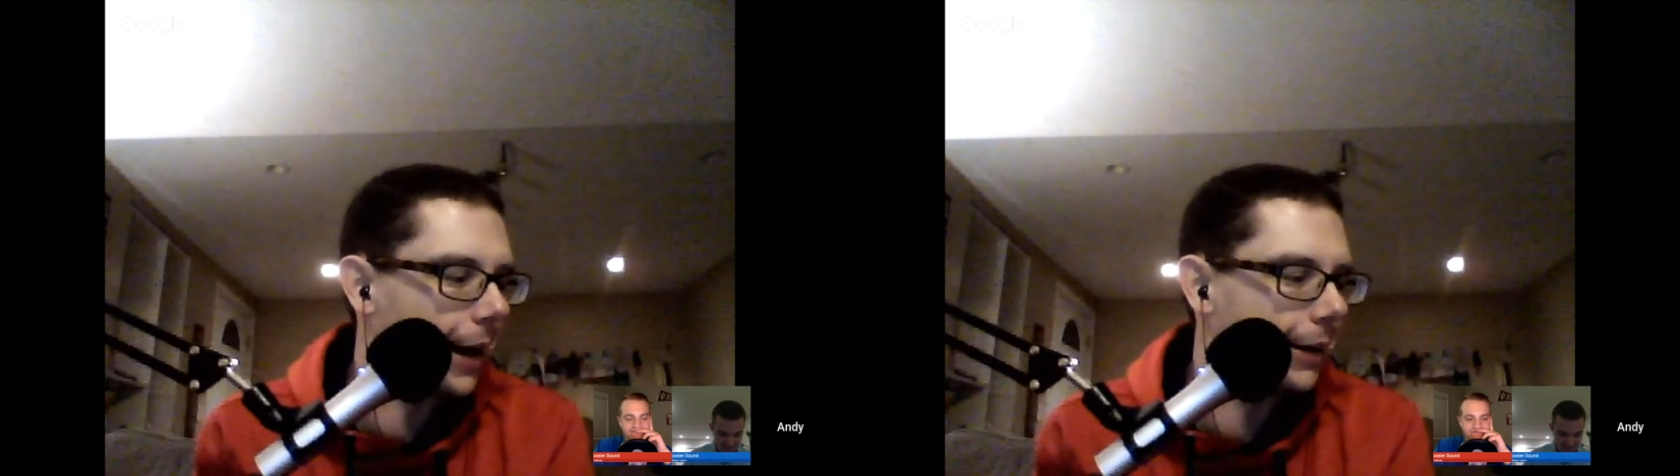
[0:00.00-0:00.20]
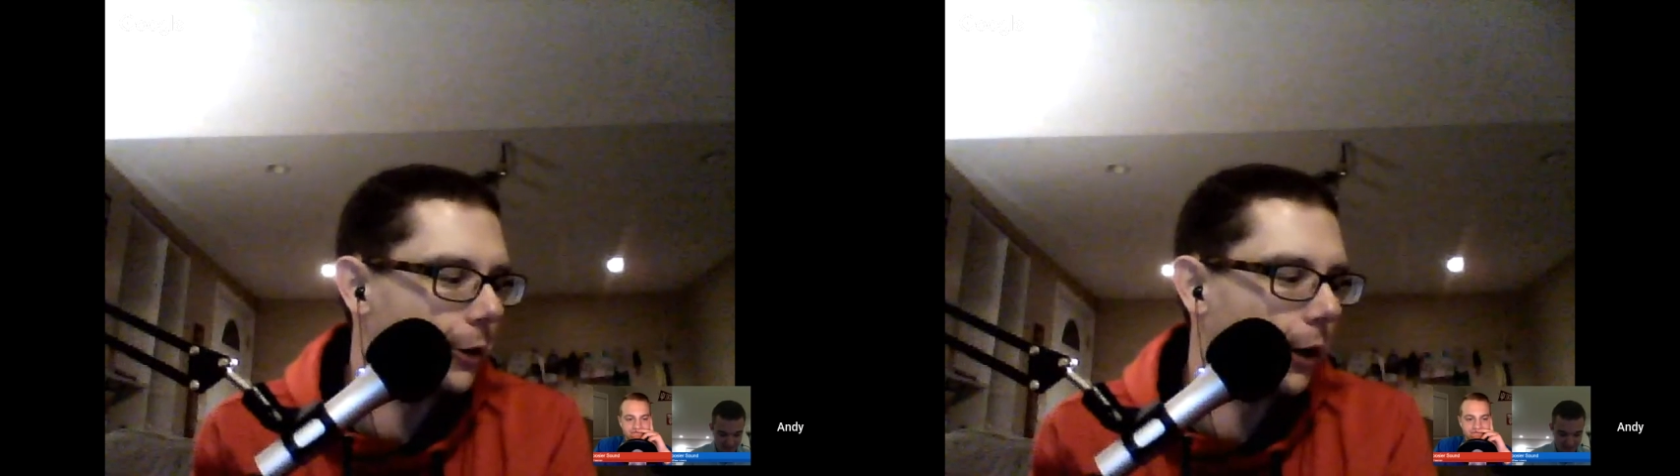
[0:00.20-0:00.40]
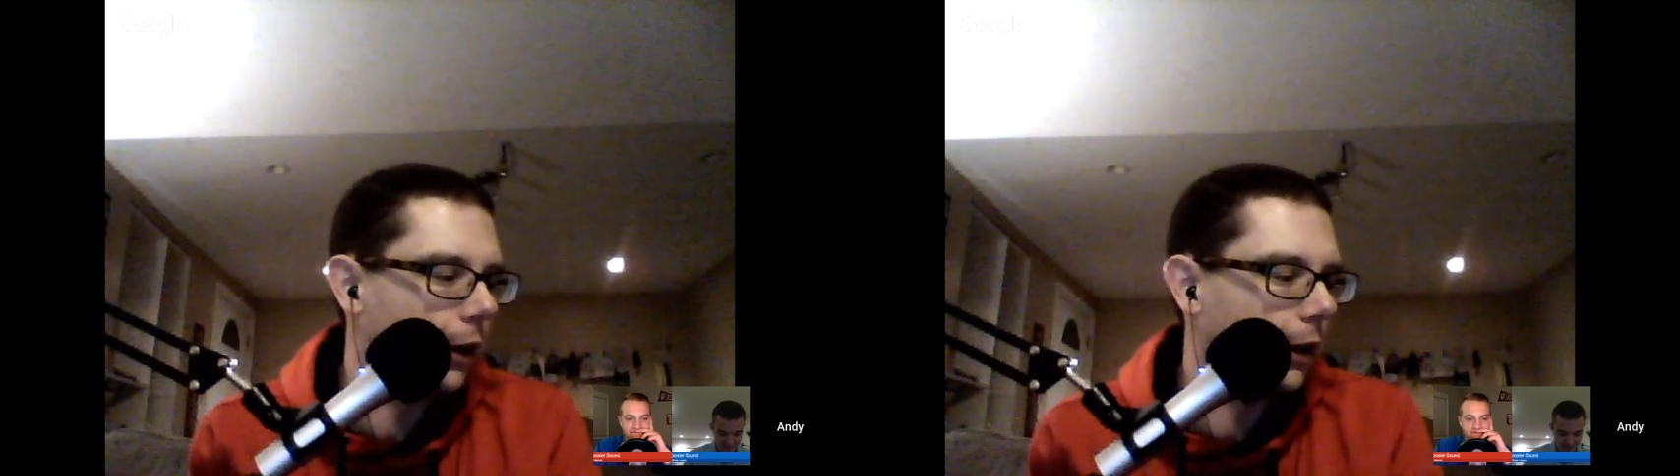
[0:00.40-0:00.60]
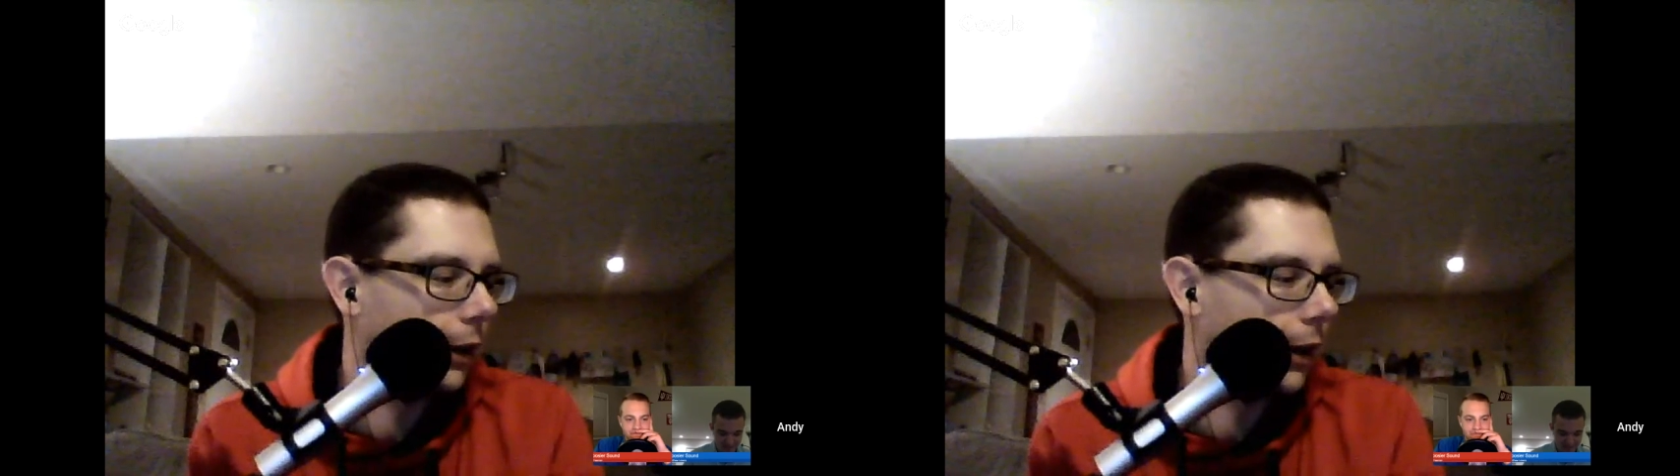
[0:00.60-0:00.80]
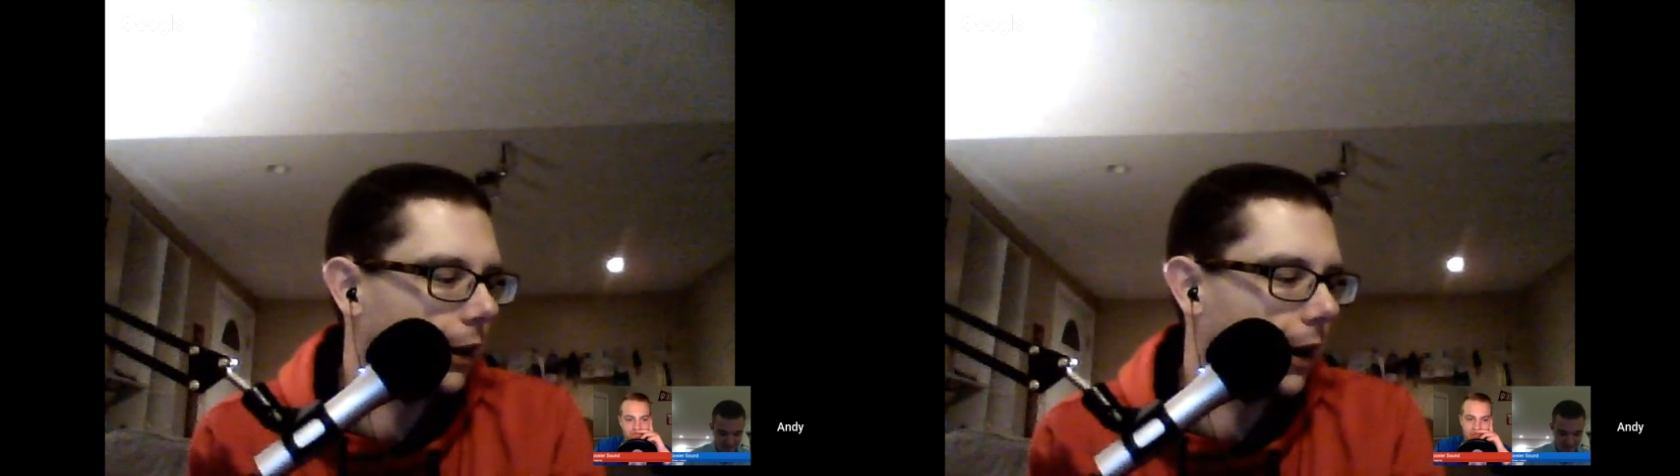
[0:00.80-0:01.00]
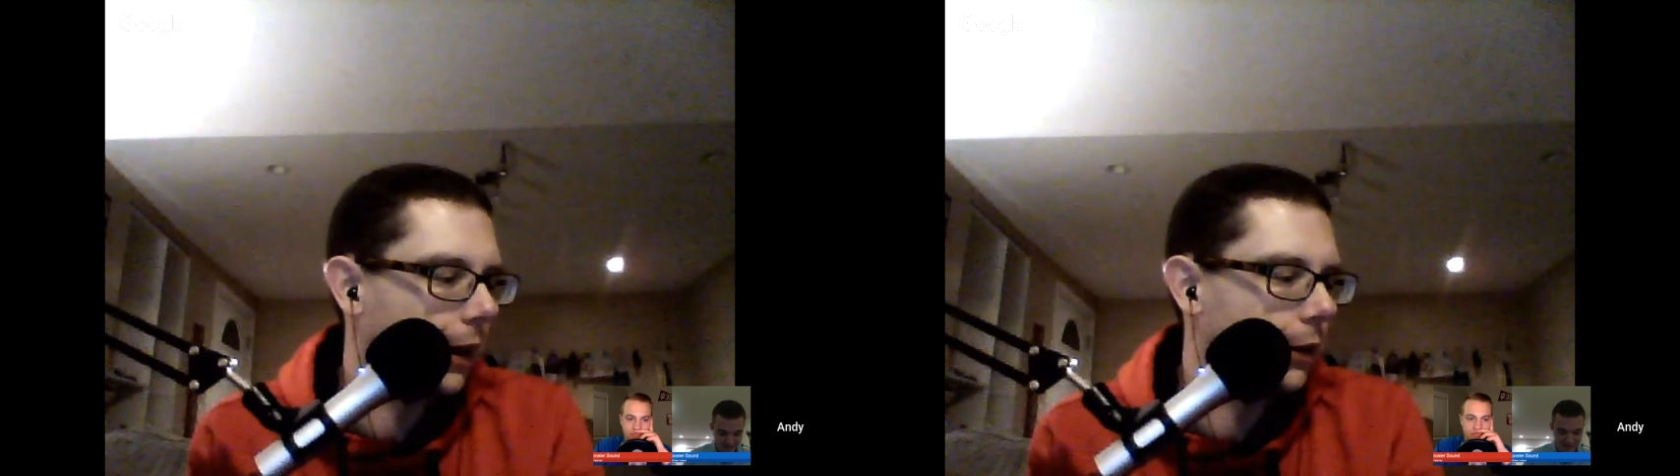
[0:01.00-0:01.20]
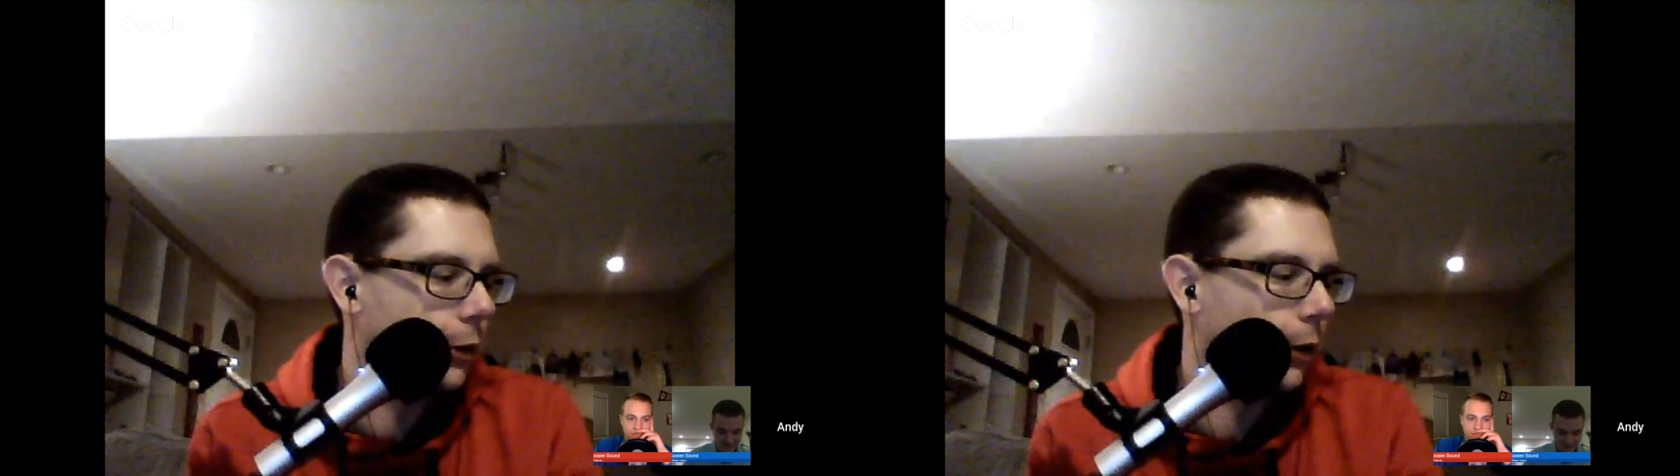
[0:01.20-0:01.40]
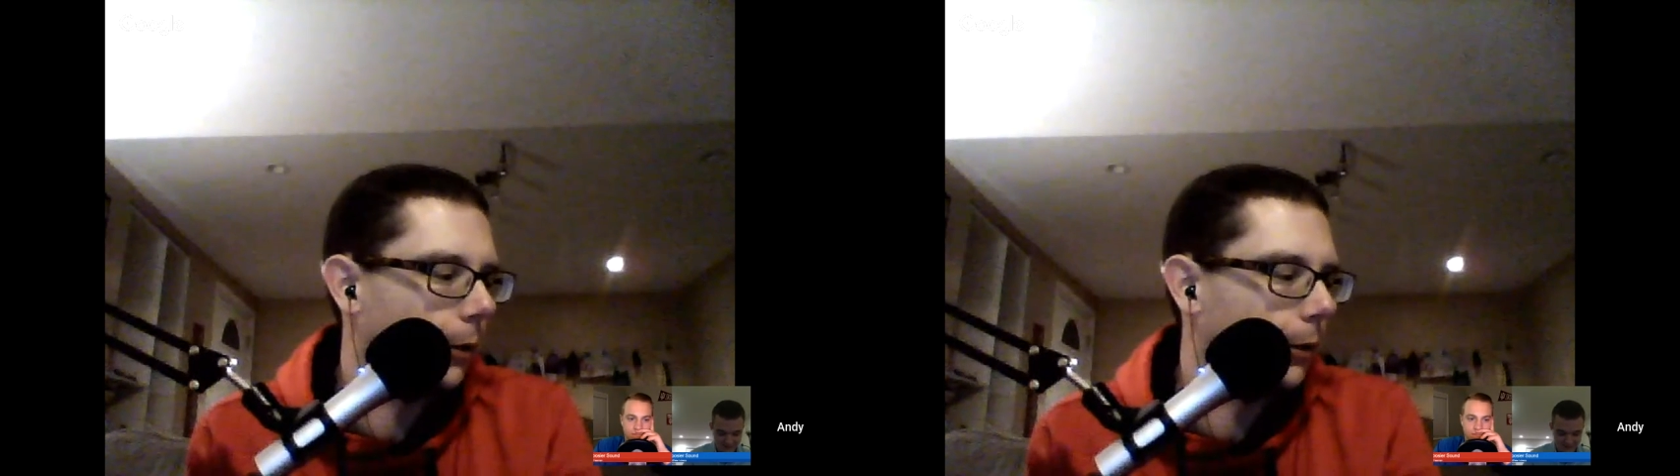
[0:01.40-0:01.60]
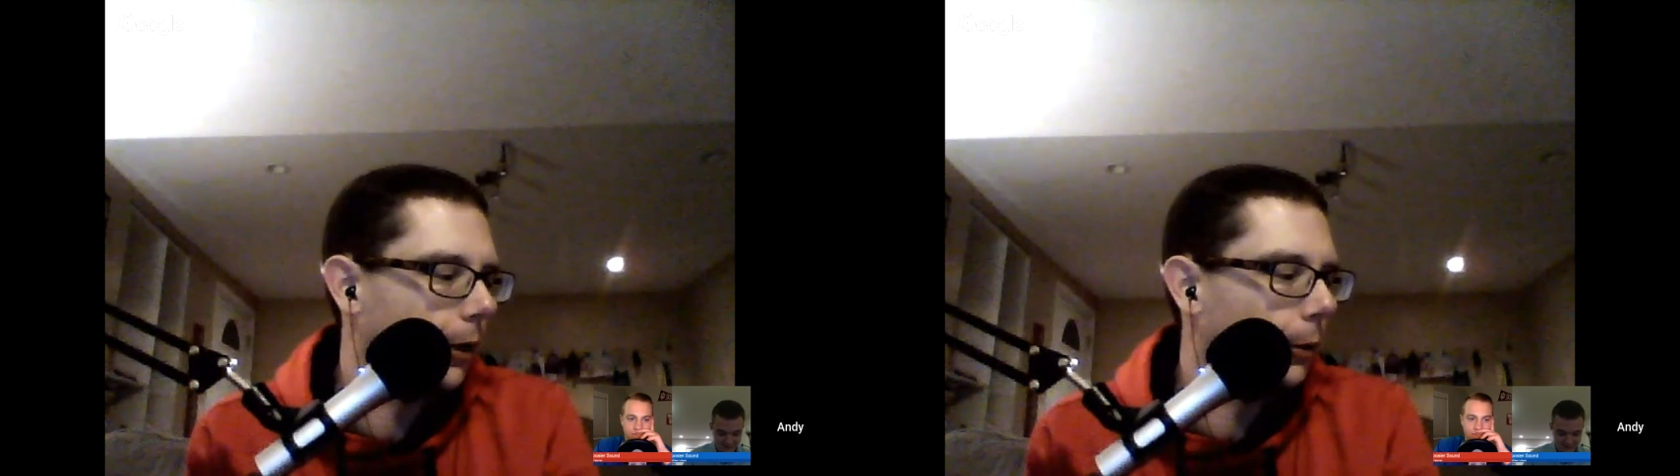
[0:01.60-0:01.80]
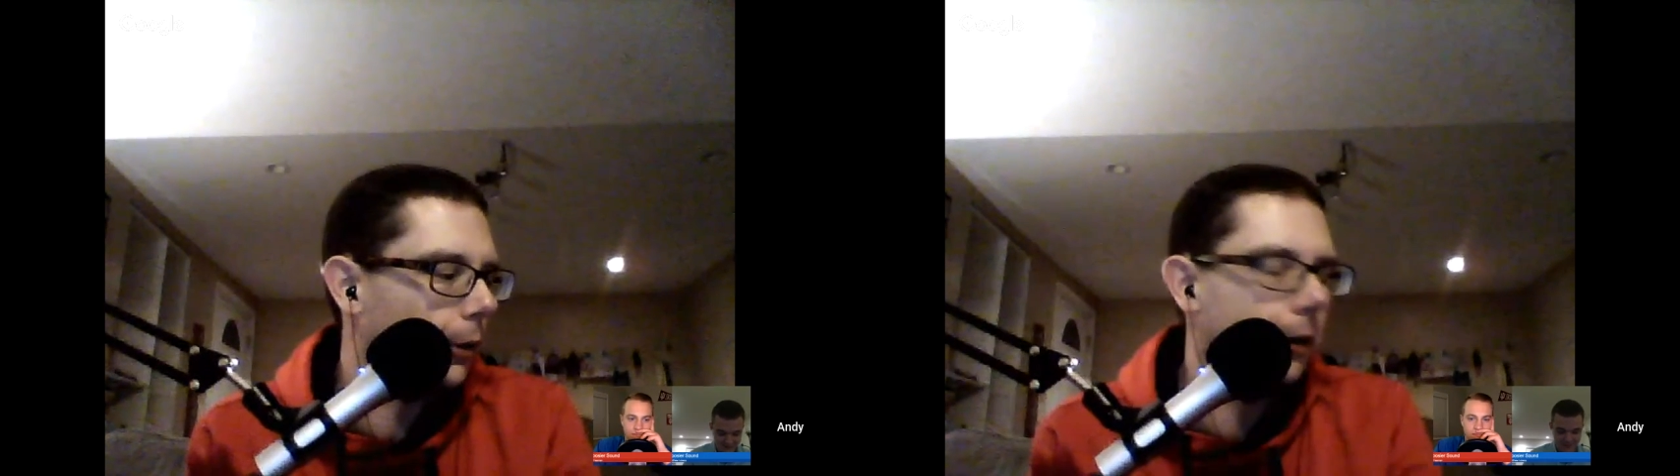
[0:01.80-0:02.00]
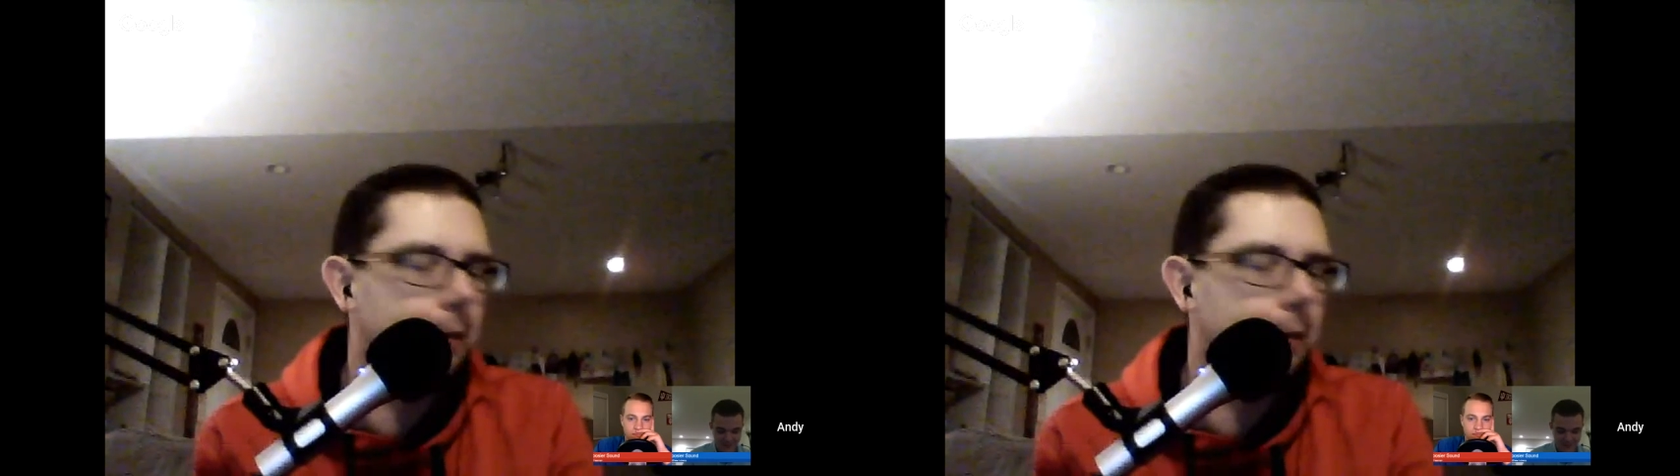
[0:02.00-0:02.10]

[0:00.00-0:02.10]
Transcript: And so I think that's who I would go with there.